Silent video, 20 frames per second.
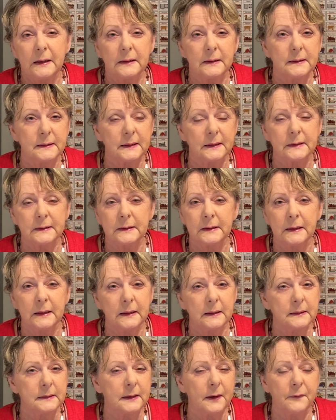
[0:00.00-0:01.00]
16,
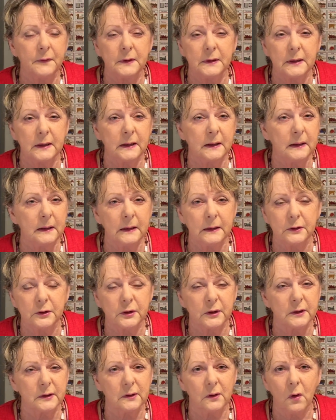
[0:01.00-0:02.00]
17
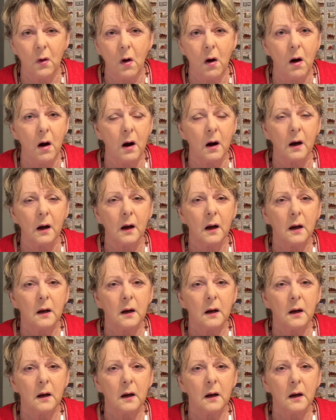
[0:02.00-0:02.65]
inches long,